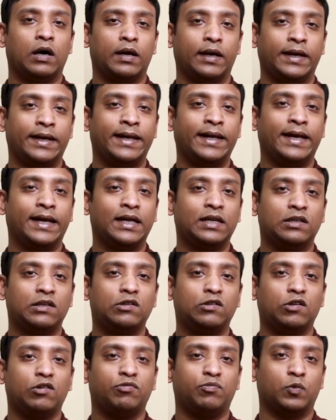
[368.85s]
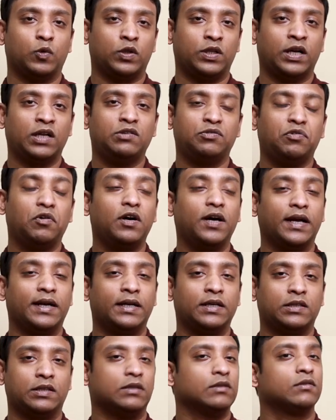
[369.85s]
indications of mudras for
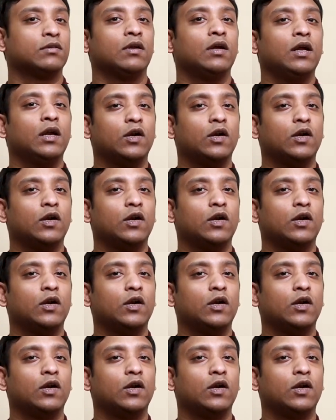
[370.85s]
conditions.